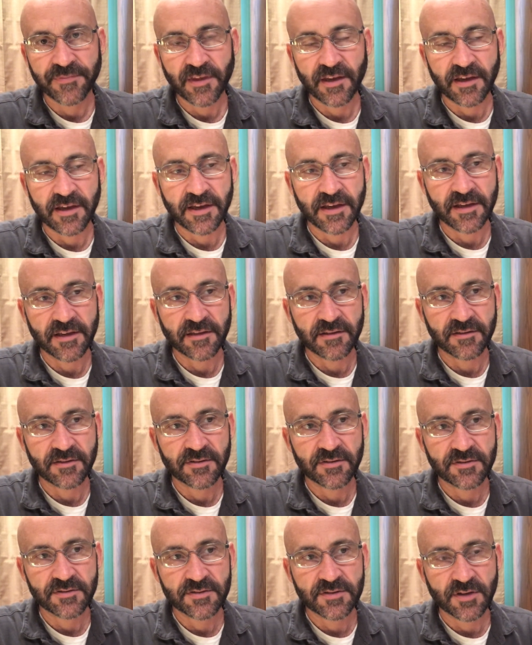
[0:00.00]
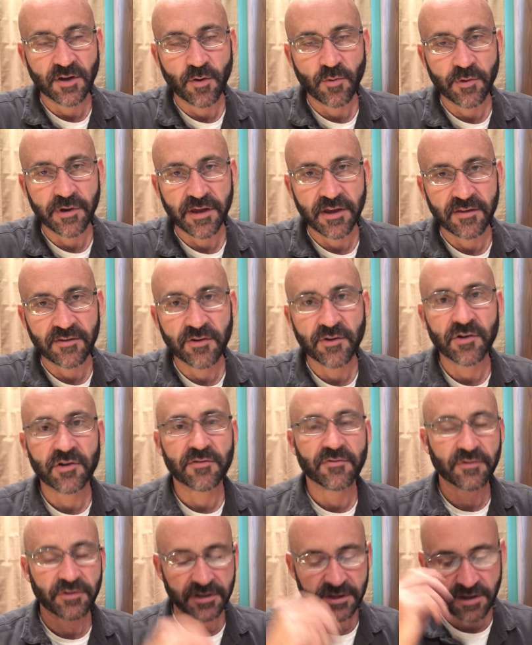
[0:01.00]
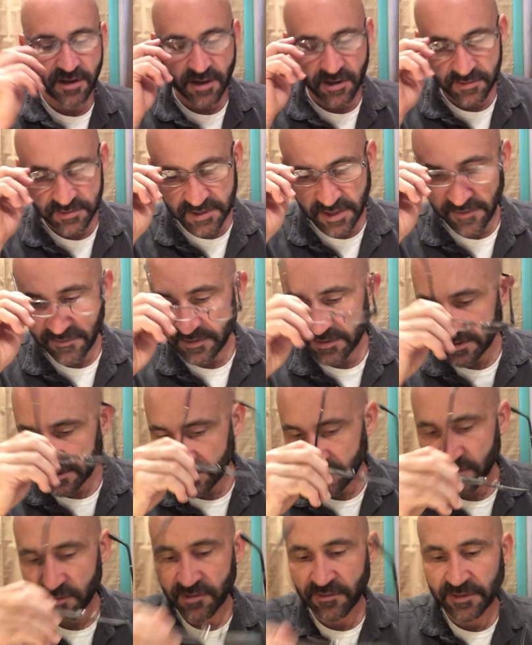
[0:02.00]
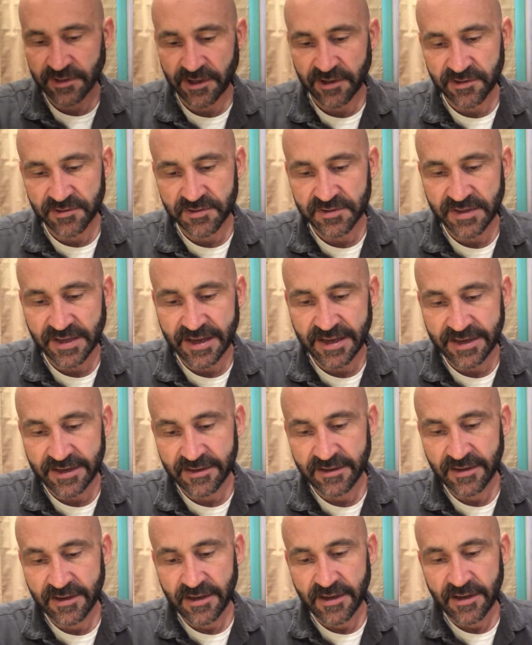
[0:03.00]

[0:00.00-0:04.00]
And so we intuitively know, sevens intuitively understand